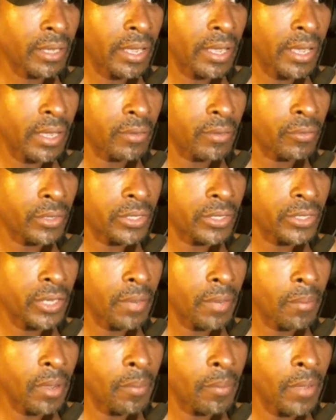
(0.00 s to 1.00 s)
and reset
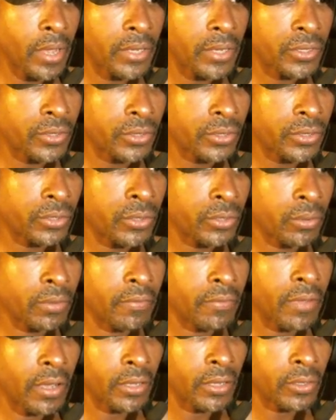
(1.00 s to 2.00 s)
my master to a
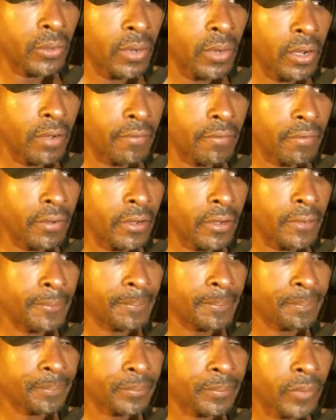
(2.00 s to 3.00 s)
value of
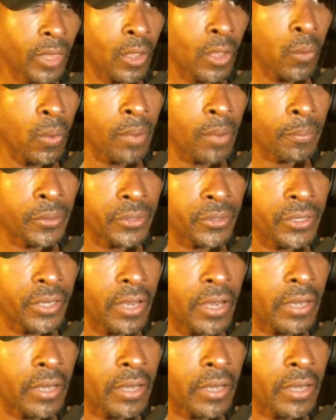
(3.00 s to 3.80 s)
1%.